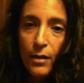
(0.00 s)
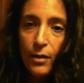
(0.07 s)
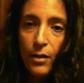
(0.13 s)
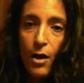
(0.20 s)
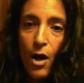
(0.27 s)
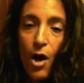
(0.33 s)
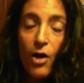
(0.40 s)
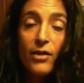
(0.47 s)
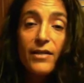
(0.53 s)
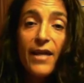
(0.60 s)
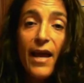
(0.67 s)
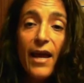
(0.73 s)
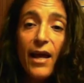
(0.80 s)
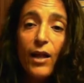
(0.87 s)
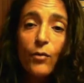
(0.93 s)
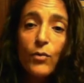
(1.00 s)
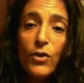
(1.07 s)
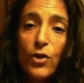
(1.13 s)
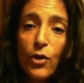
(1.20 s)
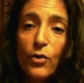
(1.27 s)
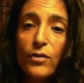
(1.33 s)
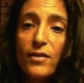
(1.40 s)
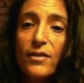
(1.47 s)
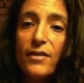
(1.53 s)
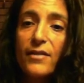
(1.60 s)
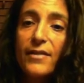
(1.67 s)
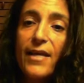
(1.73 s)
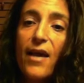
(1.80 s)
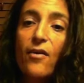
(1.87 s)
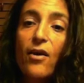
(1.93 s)
Our tale returns to
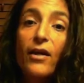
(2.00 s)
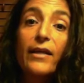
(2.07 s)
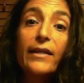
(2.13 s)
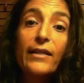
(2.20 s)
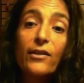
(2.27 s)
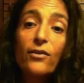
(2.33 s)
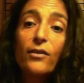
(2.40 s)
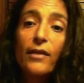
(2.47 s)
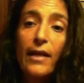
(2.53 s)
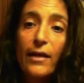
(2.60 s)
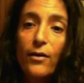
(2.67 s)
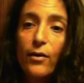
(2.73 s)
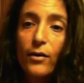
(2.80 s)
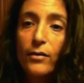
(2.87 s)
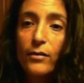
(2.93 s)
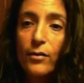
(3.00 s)
Sarah a year later